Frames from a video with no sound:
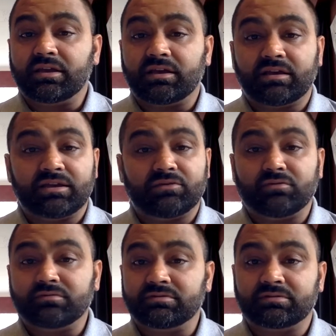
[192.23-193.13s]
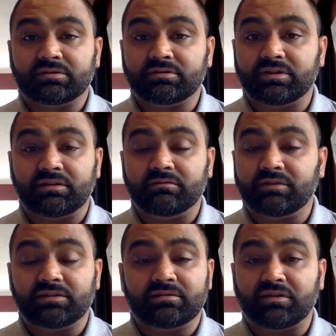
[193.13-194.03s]

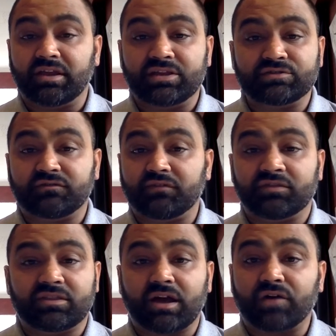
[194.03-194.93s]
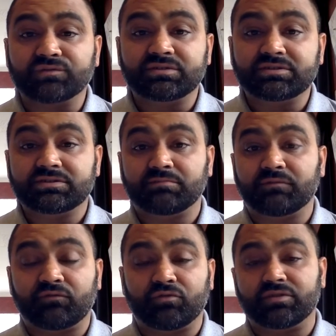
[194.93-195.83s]
in the range of even thousands
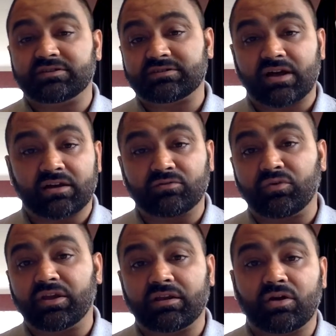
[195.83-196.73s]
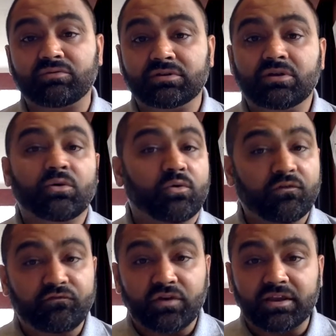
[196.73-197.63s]
before they start going down.
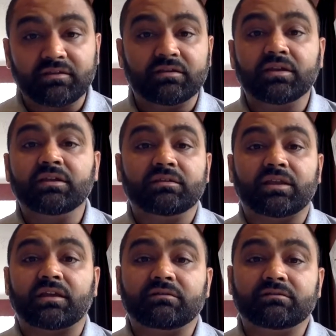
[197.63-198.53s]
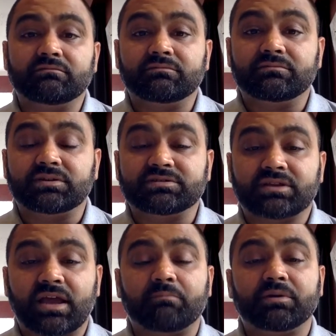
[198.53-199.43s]
Hopefully that doesn't
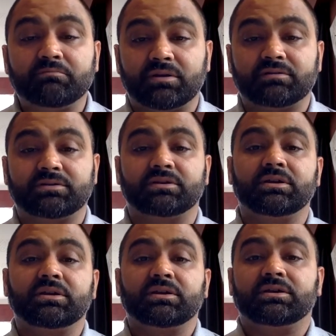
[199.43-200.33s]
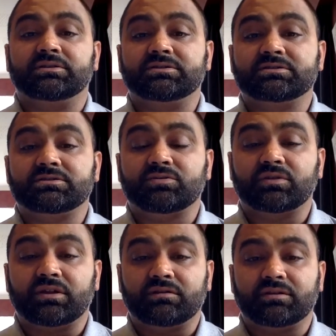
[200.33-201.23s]
happen, but just so
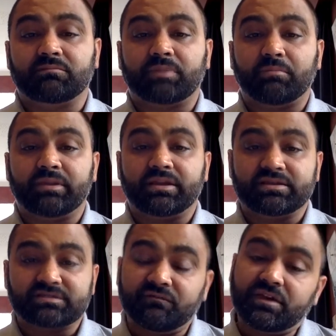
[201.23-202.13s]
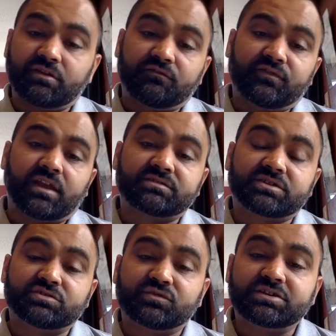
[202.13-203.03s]
that the public is aware of that
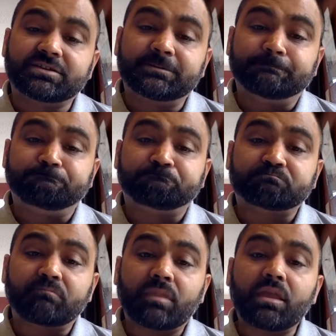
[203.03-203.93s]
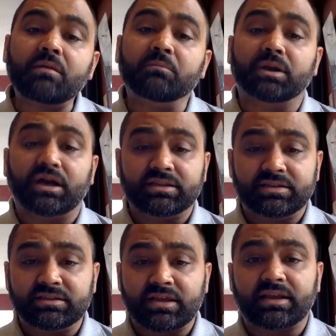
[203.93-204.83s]
situation. But other
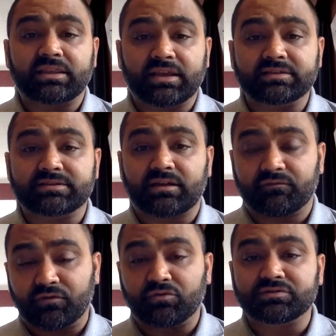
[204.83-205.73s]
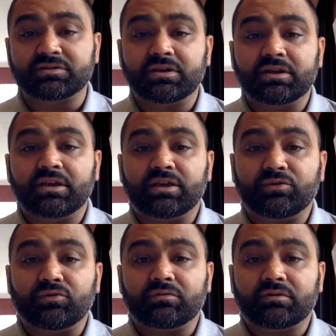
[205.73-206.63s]
than that, things are, of course, you
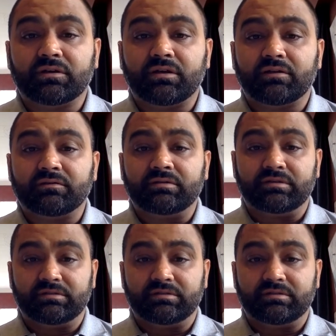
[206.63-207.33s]
know, uh, uh,